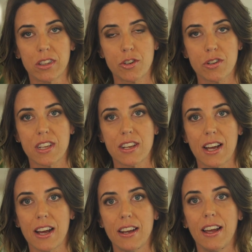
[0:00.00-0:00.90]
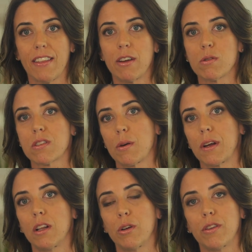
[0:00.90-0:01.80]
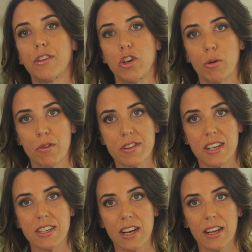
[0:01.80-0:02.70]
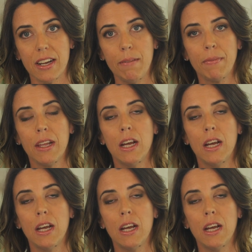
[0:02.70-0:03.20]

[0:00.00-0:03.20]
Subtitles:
literacy data and they also include the numeracy data.